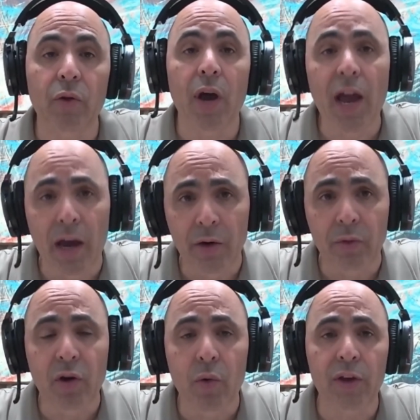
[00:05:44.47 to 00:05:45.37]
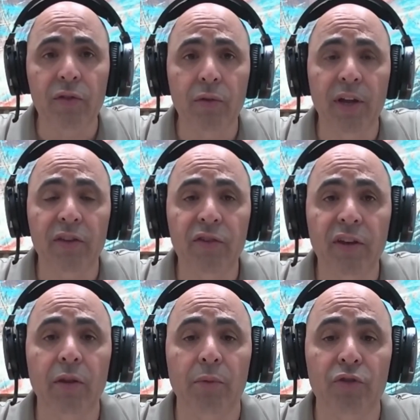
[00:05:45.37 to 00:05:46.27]
So I own a Quest 2
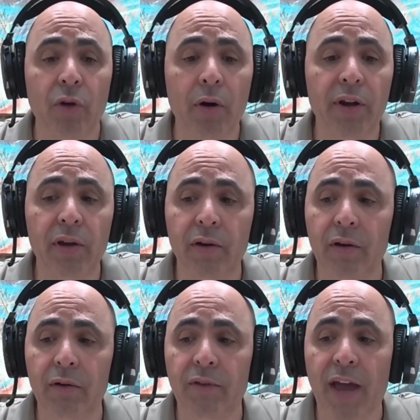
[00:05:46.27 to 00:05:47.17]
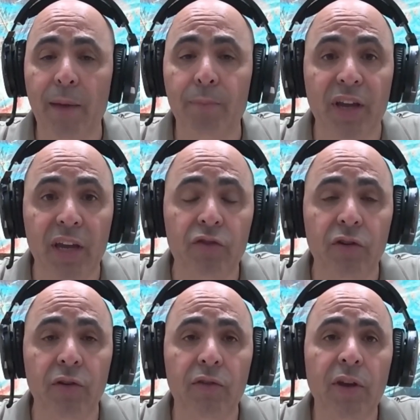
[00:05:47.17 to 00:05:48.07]
headset. The majority of
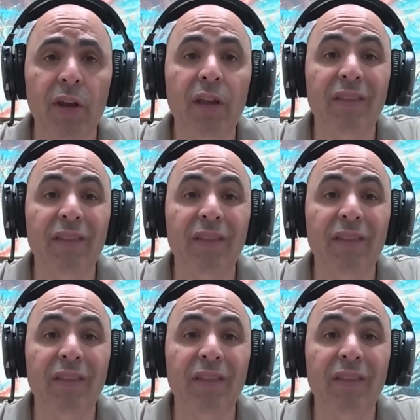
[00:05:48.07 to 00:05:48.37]
applications